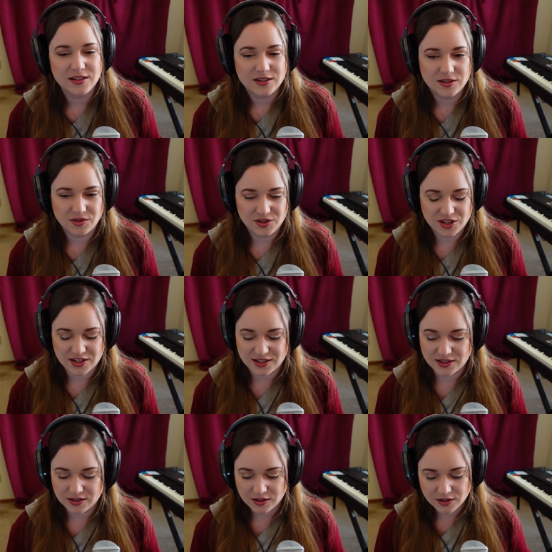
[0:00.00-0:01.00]
So
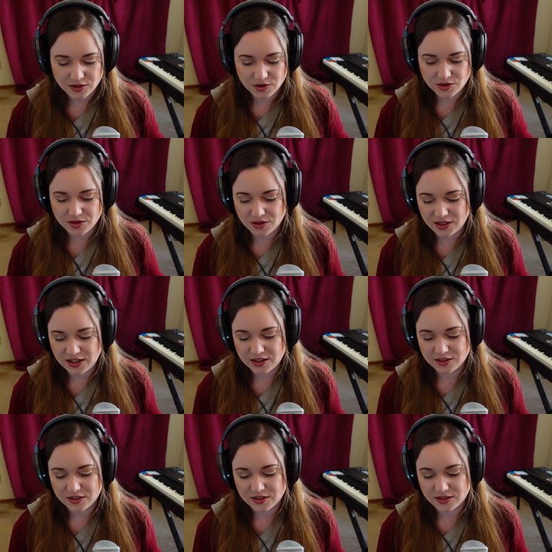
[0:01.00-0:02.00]
just use your
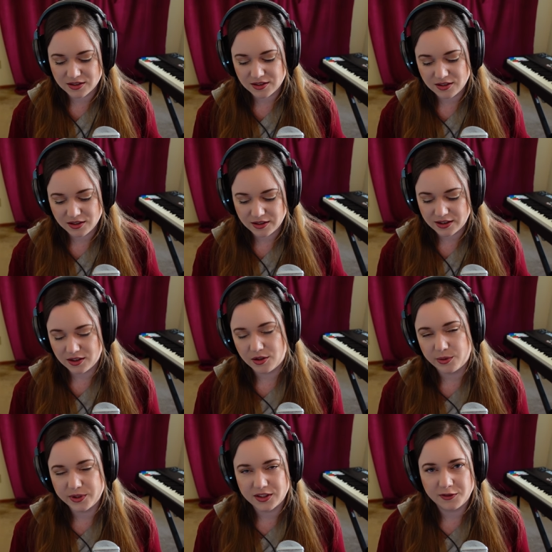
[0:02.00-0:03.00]
ears and
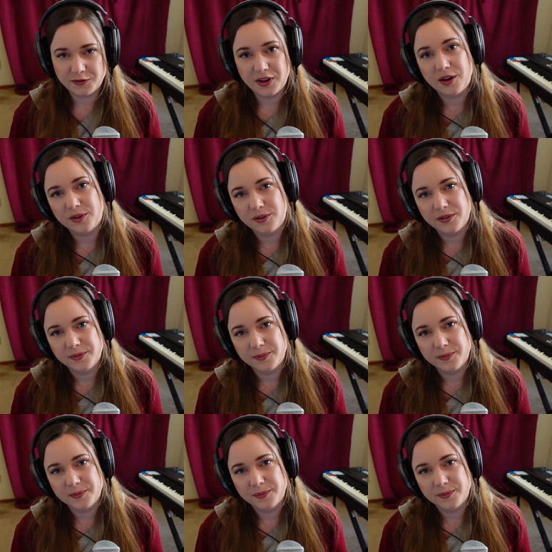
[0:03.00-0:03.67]
go with the flow.